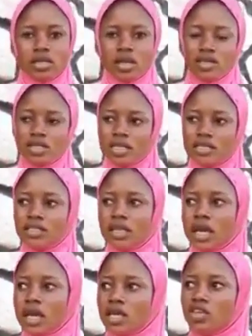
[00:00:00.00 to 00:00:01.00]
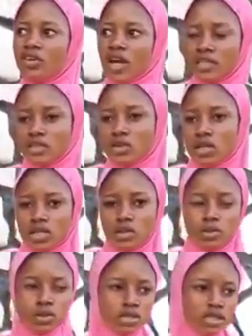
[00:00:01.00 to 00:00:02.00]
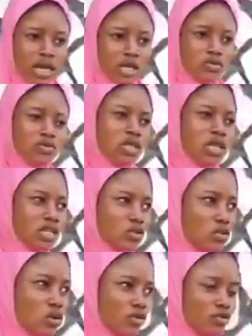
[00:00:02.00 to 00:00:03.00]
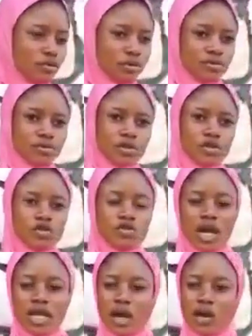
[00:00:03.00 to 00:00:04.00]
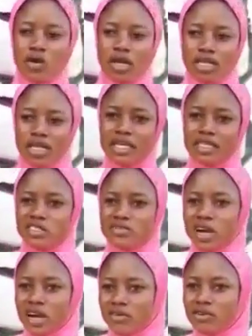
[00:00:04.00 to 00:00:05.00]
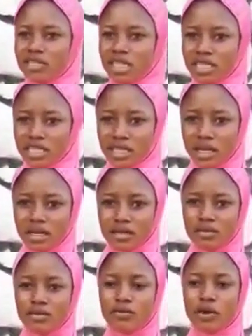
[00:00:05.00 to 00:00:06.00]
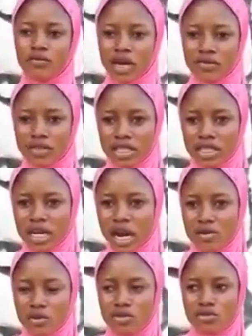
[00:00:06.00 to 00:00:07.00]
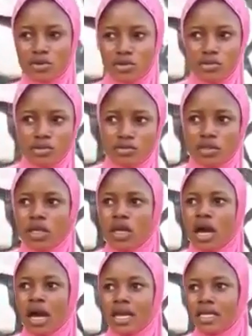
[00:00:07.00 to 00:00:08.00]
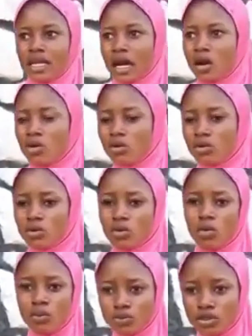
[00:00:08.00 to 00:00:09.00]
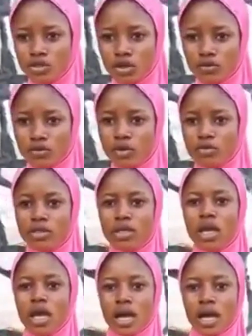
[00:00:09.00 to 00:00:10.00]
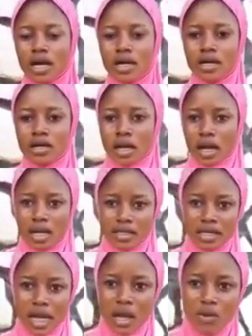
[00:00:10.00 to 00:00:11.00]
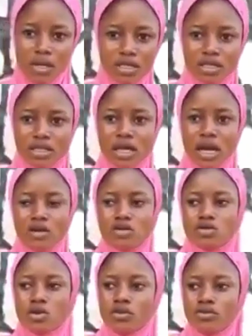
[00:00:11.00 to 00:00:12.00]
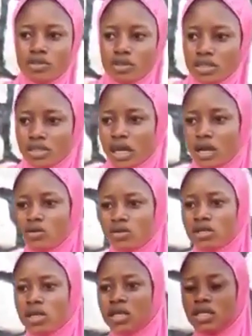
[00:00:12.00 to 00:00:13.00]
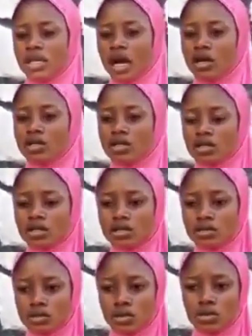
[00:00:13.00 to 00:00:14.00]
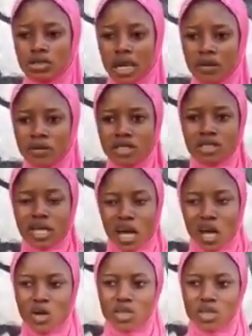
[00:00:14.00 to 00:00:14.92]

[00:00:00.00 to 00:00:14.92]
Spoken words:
He now said if I didn't collect the money, that he won't let go of me. So I now collected the 500 naira, four 500 naira notes from him, and he now opened the door for me. And I went out of his house. He now told that Mr.